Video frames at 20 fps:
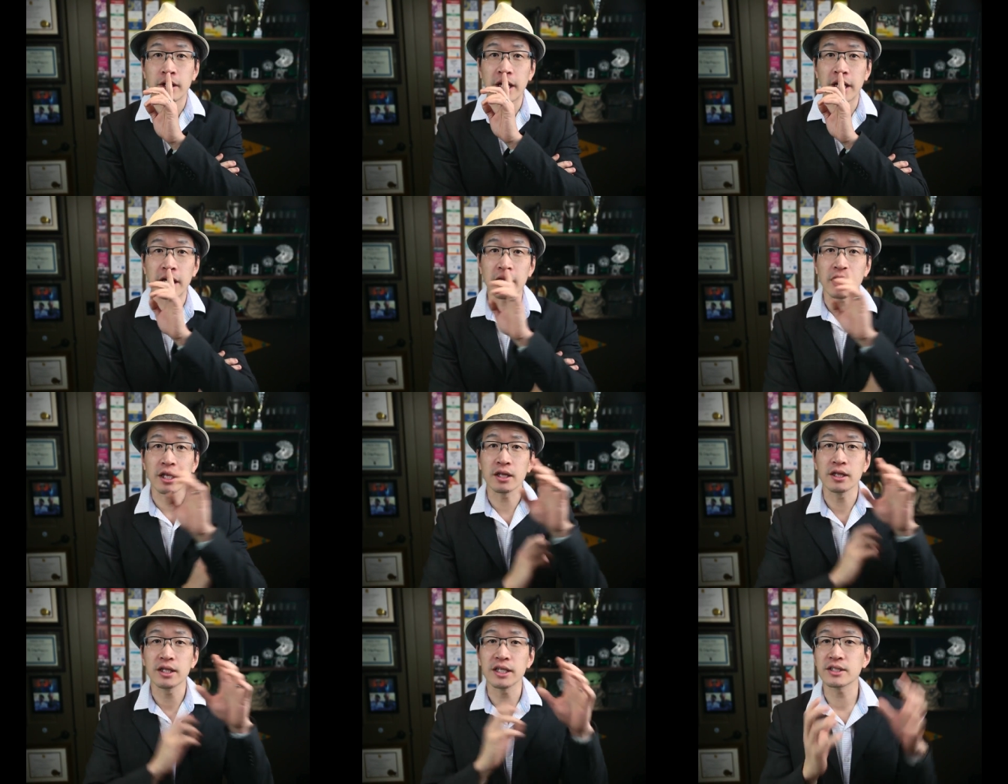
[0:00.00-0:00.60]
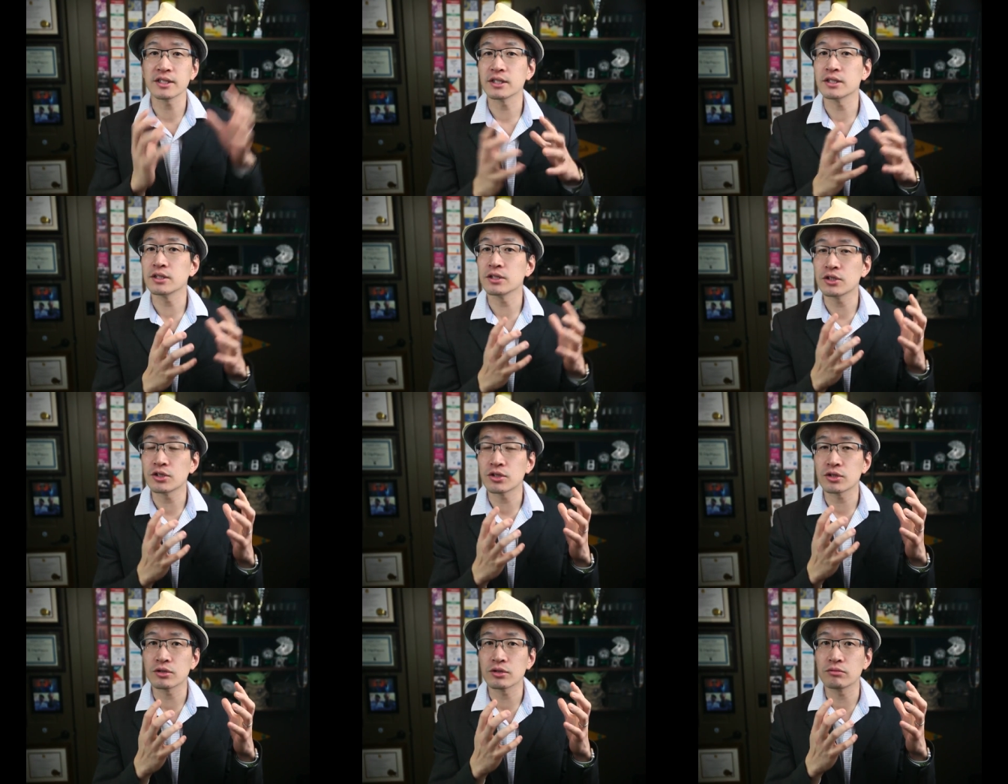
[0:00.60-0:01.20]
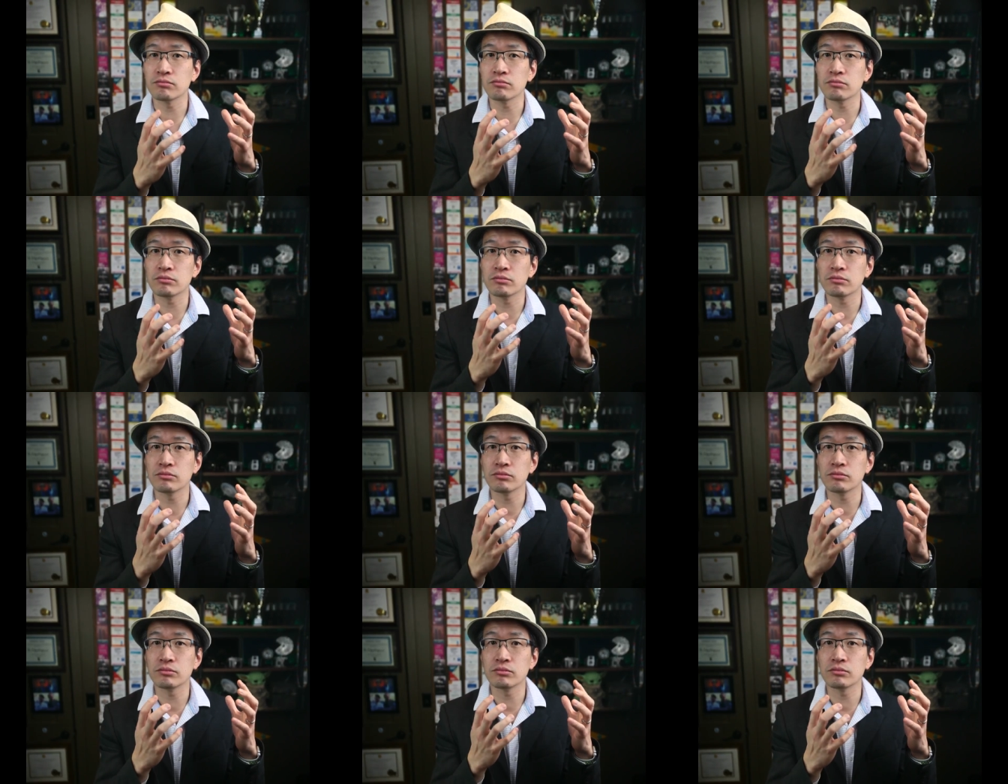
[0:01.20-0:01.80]
It listens
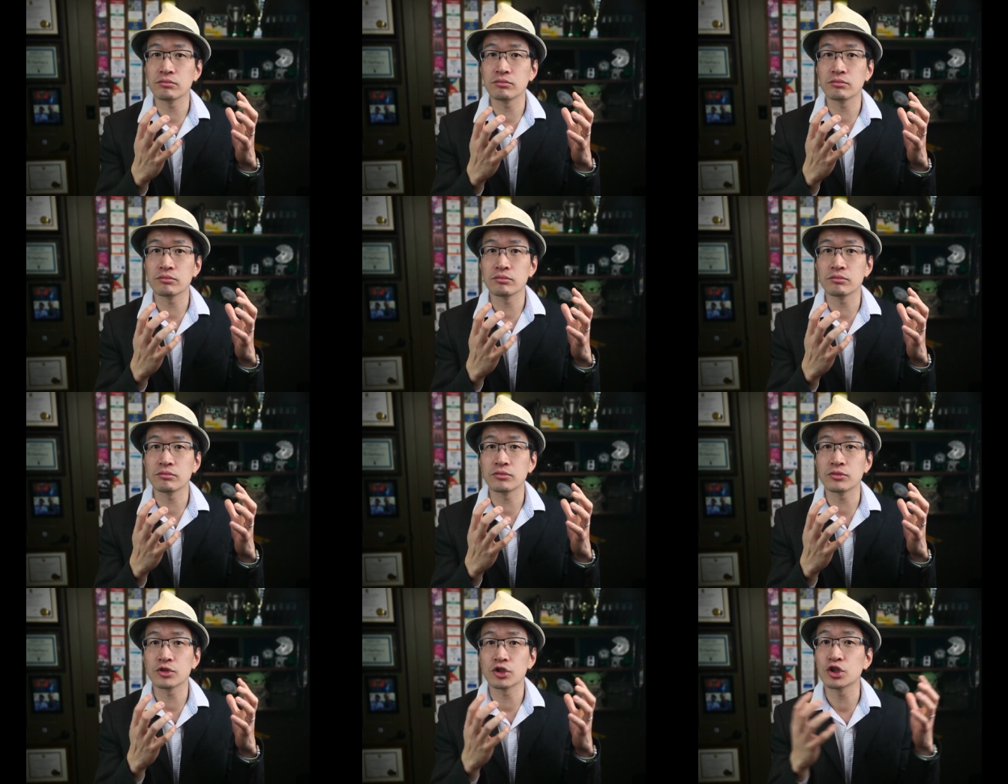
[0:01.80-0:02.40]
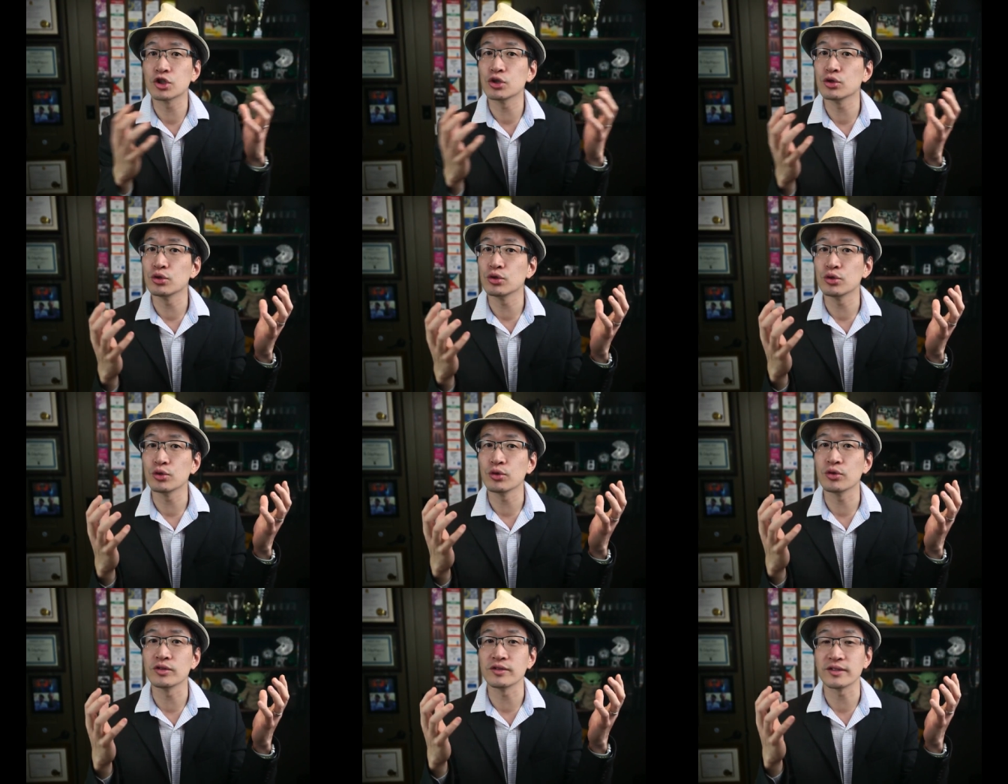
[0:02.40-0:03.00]
to